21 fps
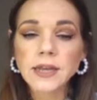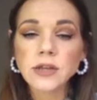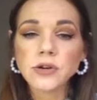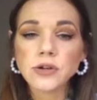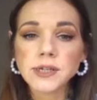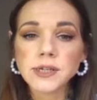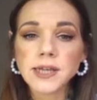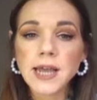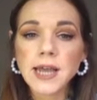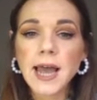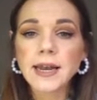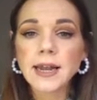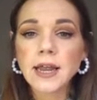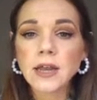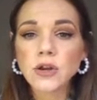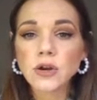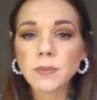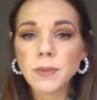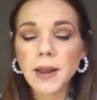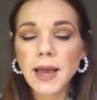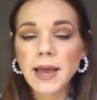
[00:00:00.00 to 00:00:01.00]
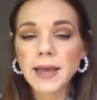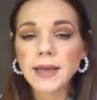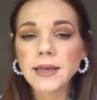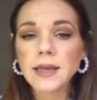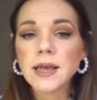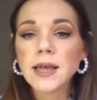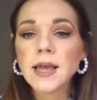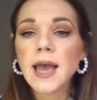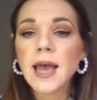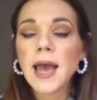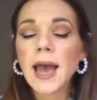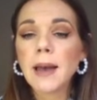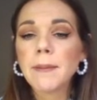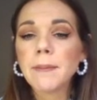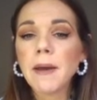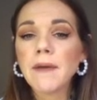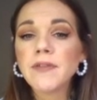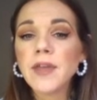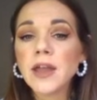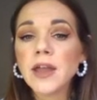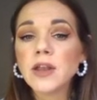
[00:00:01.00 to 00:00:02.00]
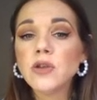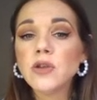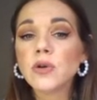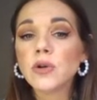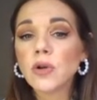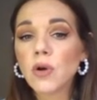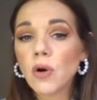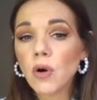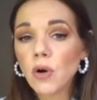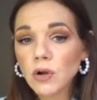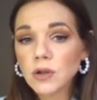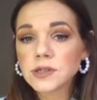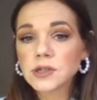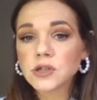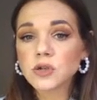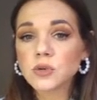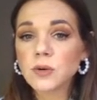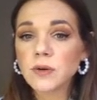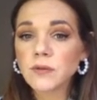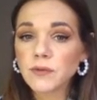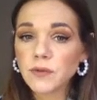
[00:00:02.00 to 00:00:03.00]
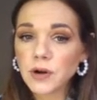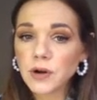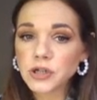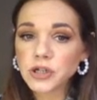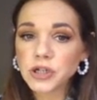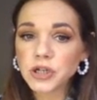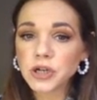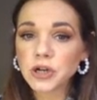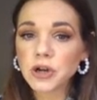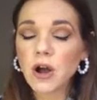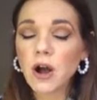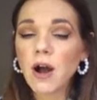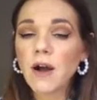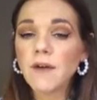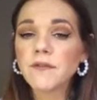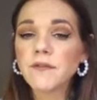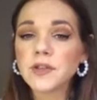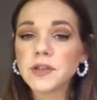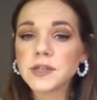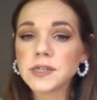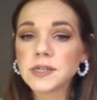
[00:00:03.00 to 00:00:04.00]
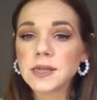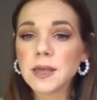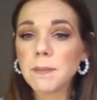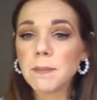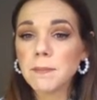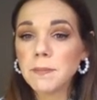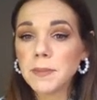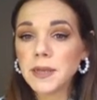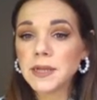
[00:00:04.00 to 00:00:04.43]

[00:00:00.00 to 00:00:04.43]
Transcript: again, your tan and your black. And then you can also do a version of this